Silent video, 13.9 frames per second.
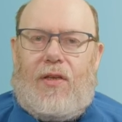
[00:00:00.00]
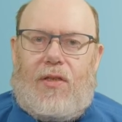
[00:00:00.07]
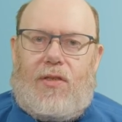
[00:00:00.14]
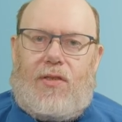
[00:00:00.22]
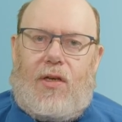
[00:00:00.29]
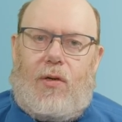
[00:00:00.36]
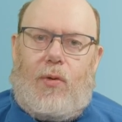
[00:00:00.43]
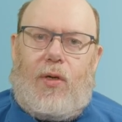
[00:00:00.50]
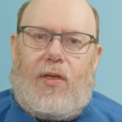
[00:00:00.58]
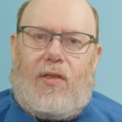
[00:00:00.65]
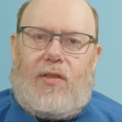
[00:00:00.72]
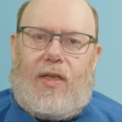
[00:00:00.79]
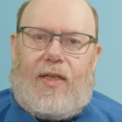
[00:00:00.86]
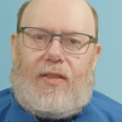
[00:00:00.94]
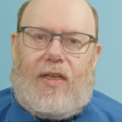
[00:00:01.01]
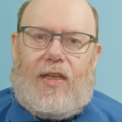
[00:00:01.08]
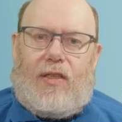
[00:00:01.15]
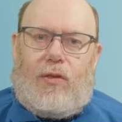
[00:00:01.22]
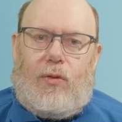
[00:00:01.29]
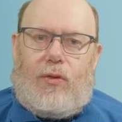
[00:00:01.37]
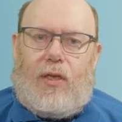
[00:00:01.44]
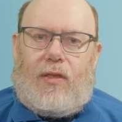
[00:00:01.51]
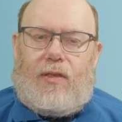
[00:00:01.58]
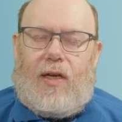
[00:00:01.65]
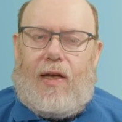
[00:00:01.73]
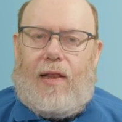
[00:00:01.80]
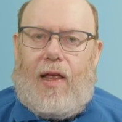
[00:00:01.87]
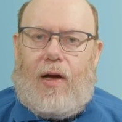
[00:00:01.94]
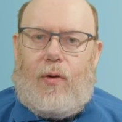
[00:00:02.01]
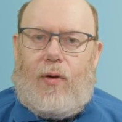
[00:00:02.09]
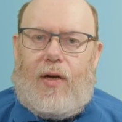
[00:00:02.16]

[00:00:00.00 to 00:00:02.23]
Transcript: so that they do not allow